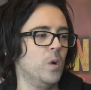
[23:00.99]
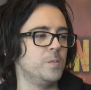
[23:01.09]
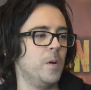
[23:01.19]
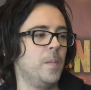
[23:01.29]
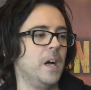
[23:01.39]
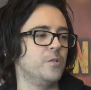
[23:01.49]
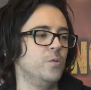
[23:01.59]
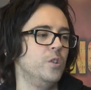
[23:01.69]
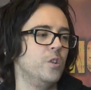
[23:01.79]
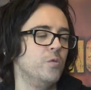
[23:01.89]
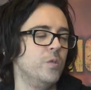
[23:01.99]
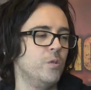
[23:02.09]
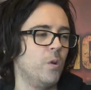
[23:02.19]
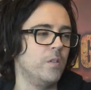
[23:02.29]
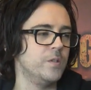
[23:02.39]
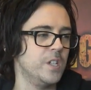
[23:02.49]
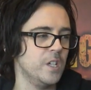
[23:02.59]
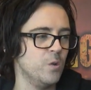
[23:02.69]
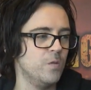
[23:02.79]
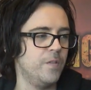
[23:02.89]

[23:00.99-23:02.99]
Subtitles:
Once per battle, you can reroll a single